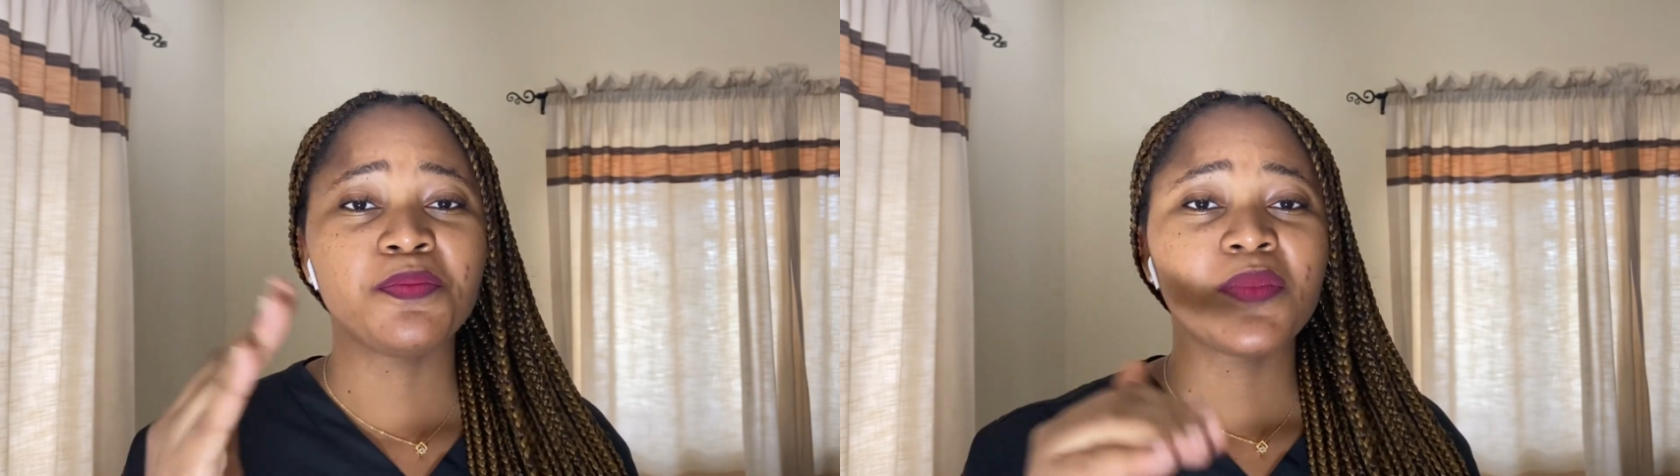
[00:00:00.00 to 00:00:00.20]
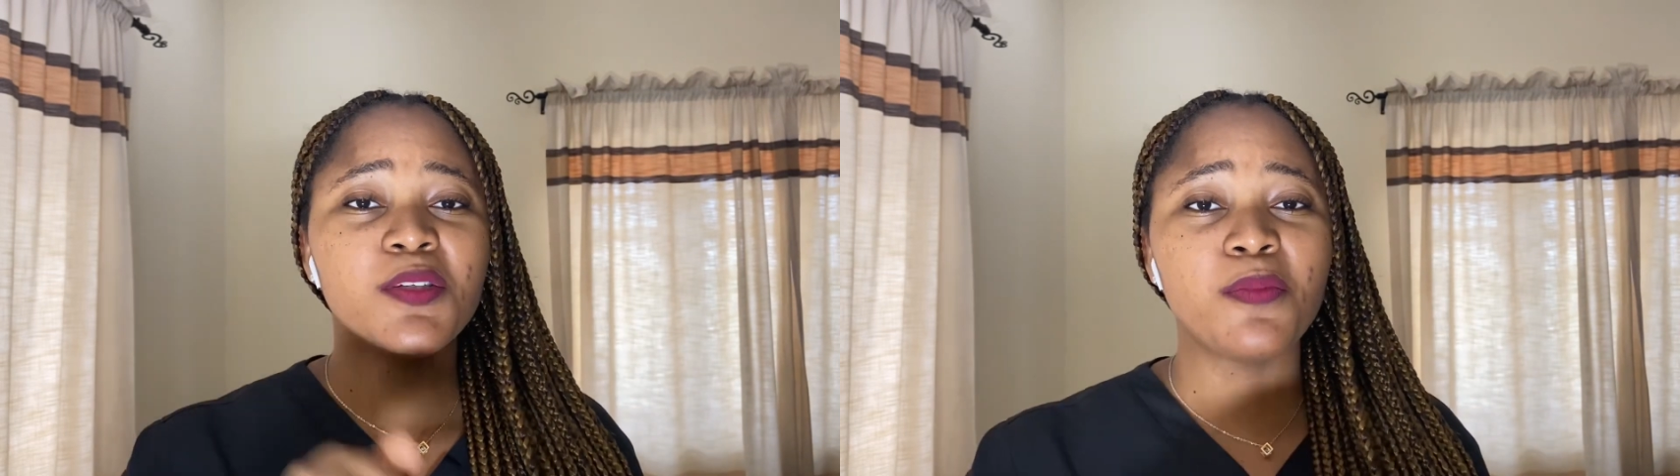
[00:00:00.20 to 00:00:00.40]

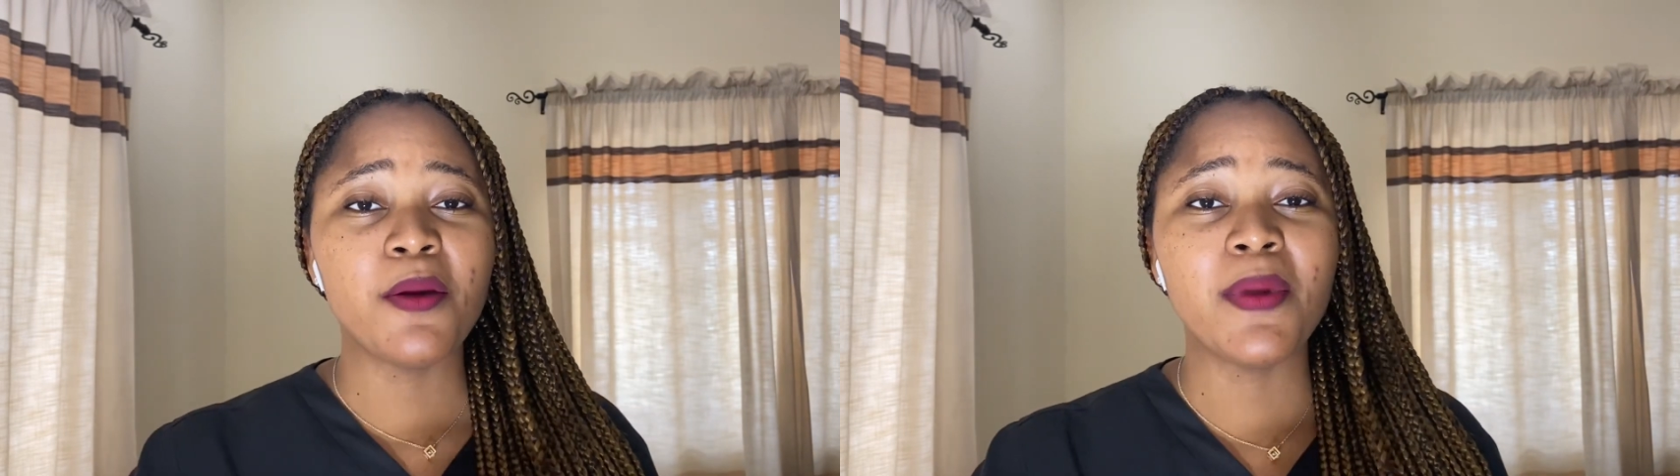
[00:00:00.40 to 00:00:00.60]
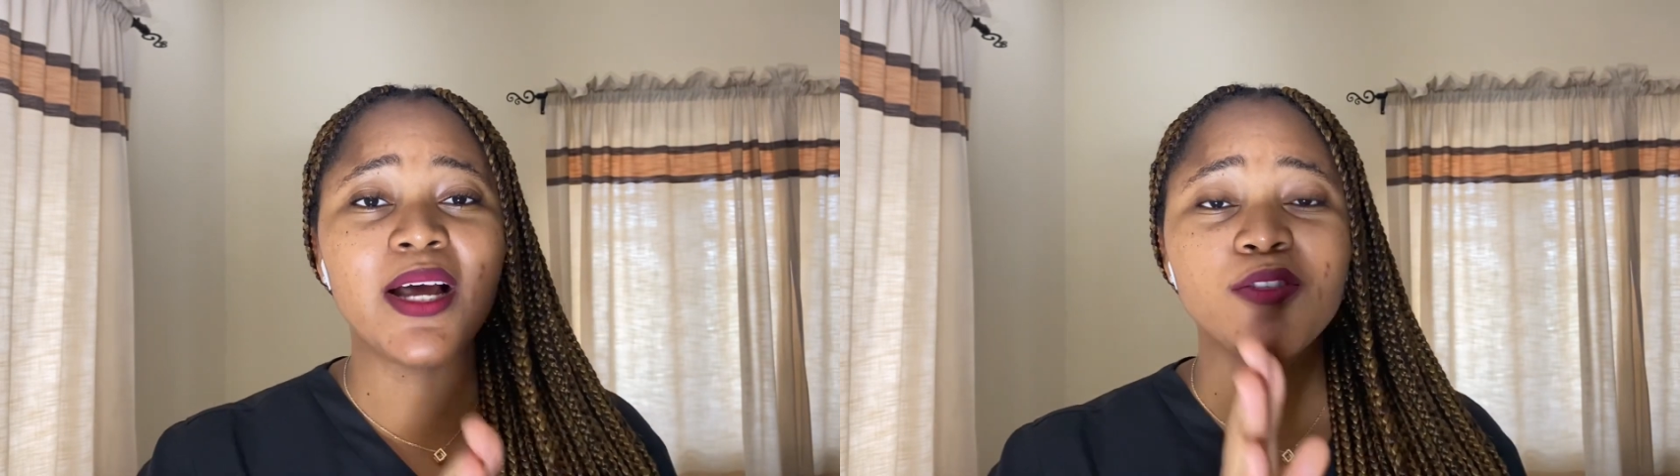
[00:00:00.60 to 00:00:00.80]
sperm
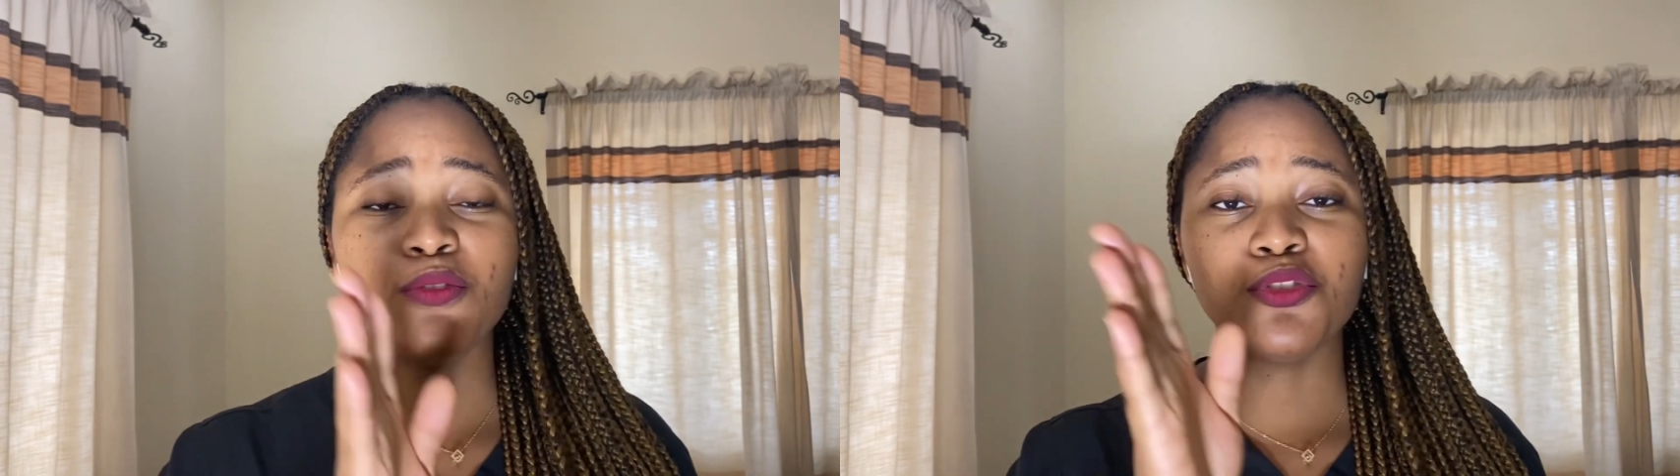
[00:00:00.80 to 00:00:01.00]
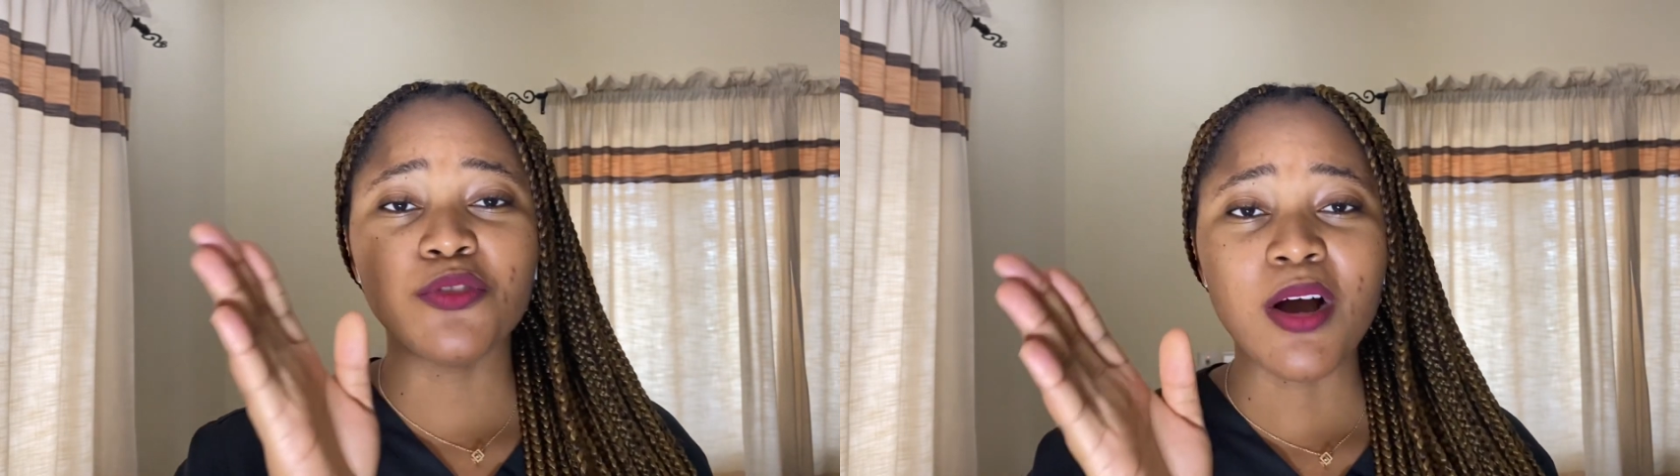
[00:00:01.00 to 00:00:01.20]
has to
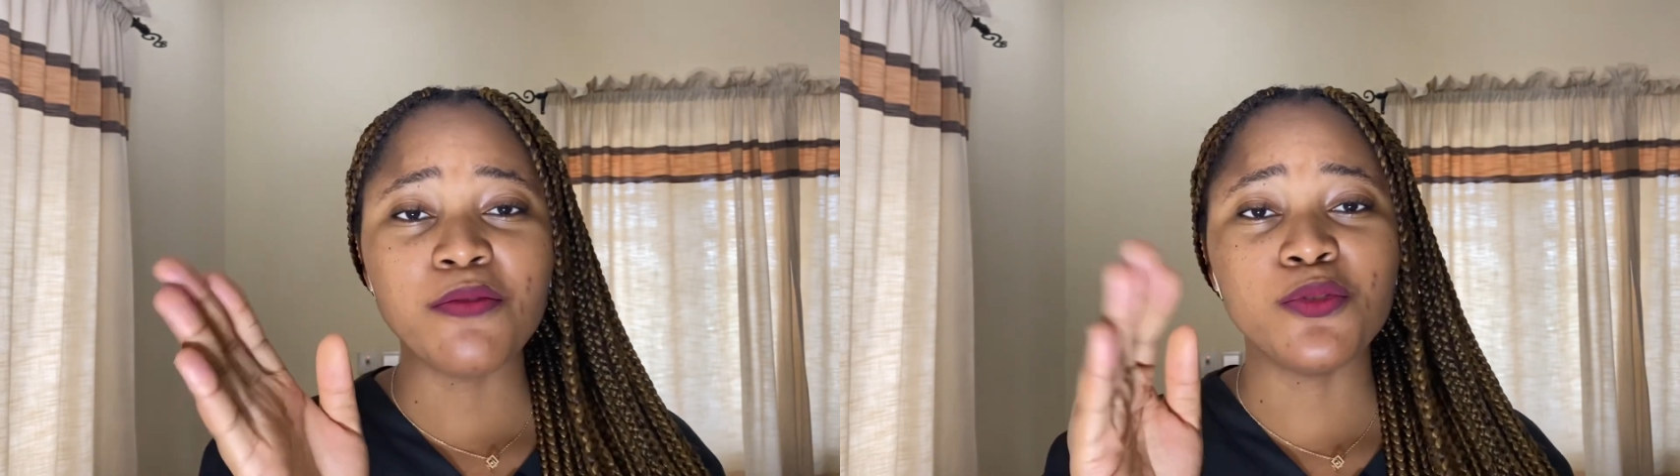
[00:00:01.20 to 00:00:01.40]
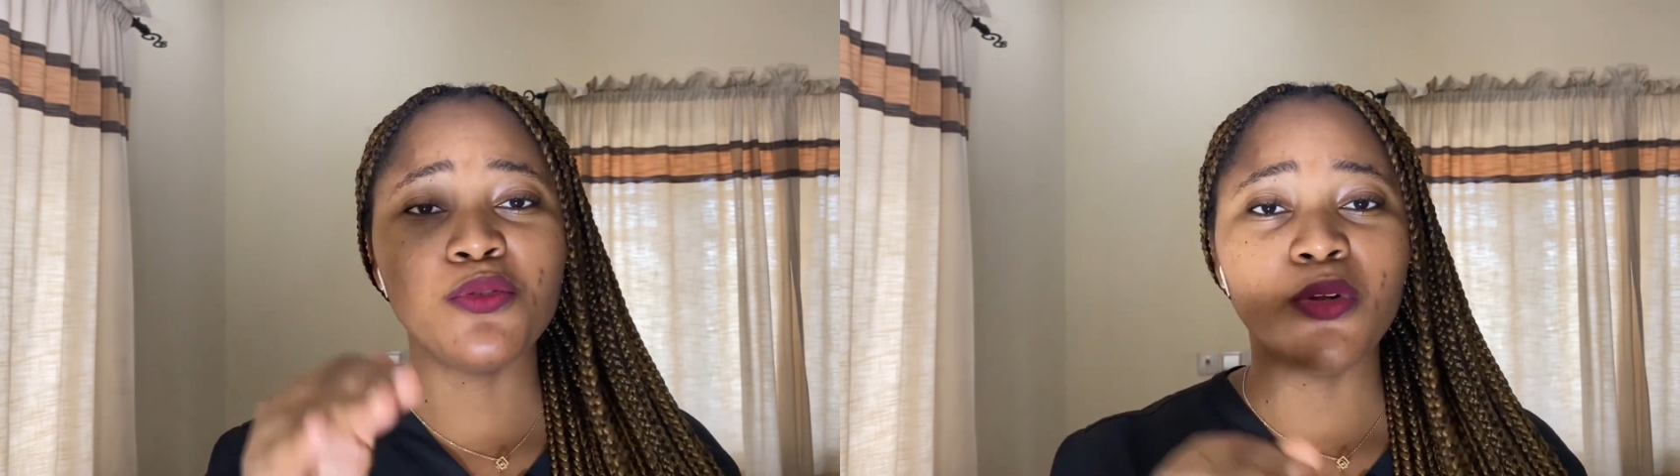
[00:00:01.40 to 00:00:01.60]
travel
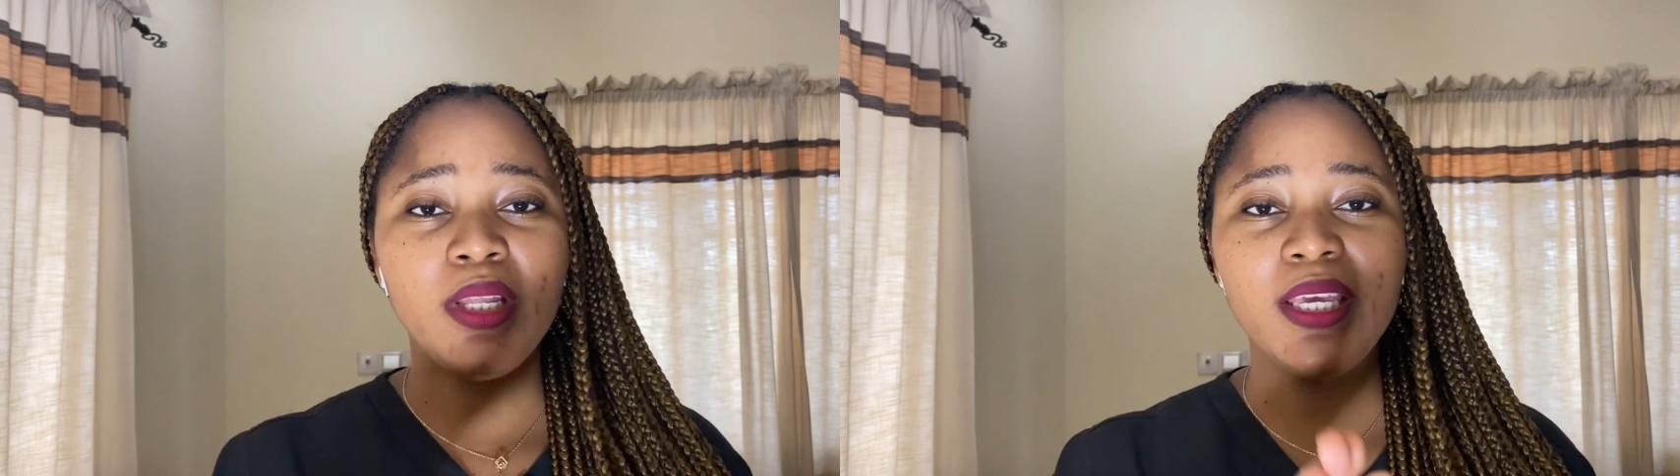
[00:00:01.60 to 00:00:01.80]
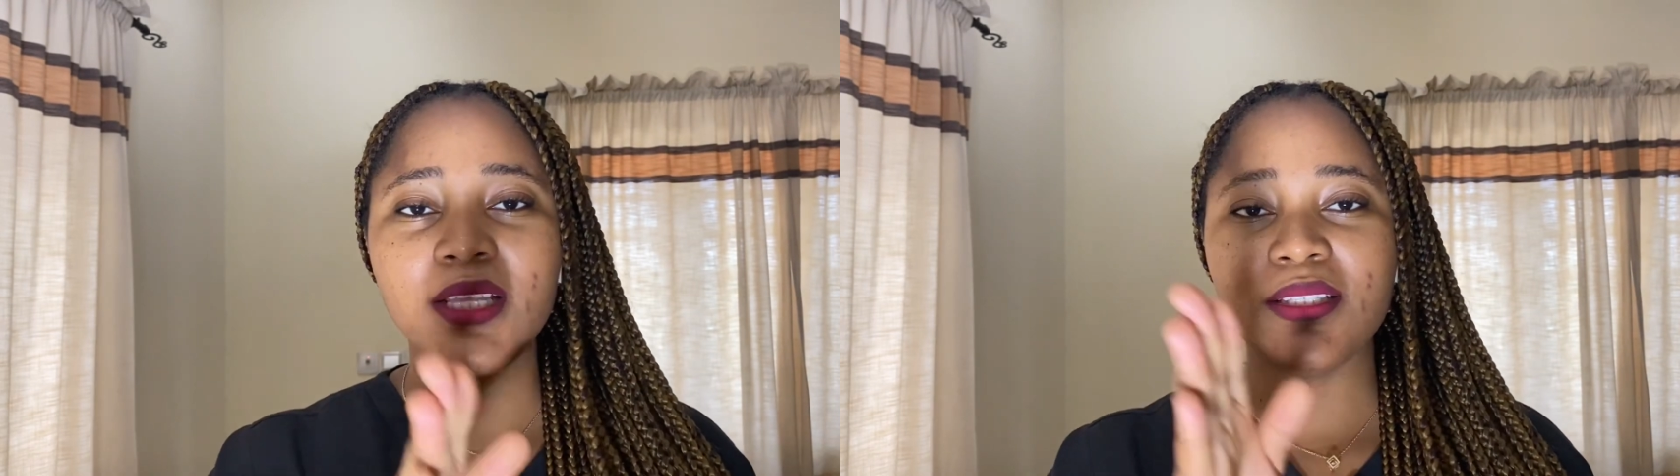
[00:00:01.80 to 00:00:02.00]
to
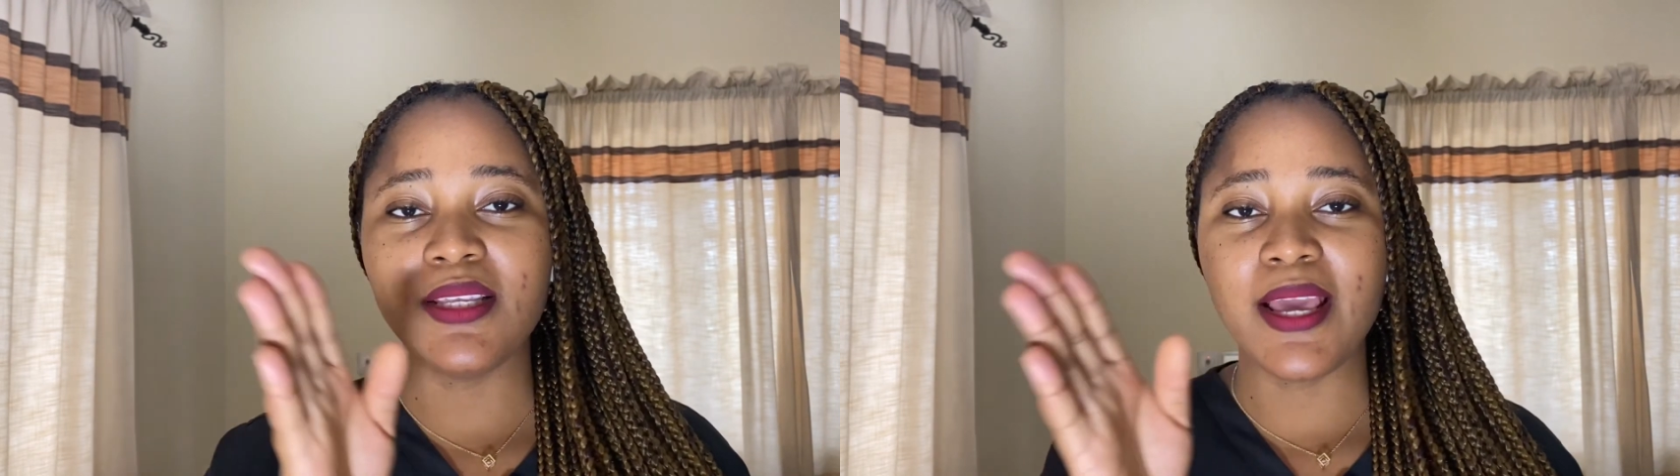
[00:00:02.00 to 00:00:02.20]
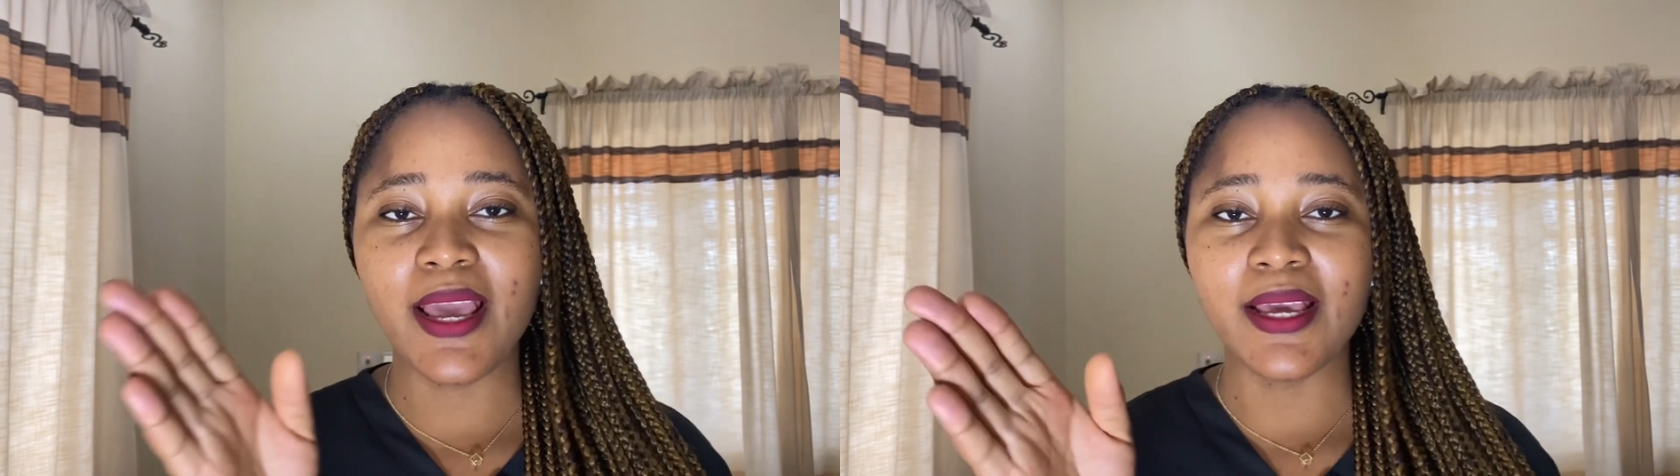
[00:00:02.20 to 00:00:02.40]
locate the
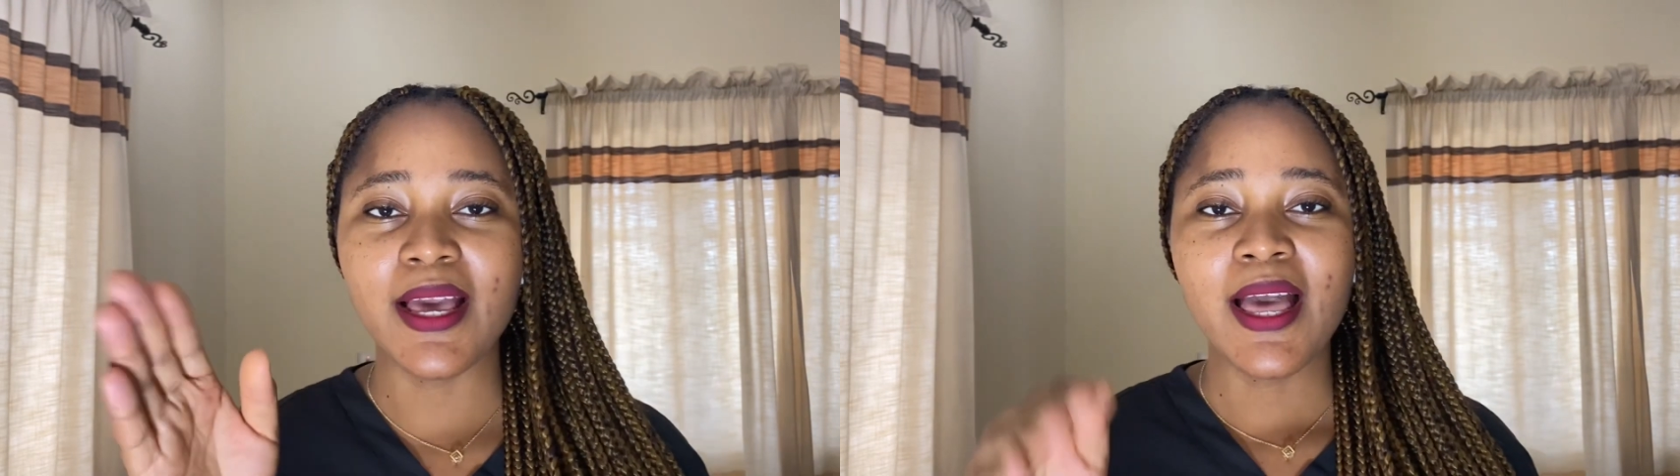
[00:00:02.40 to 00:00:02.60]
egg,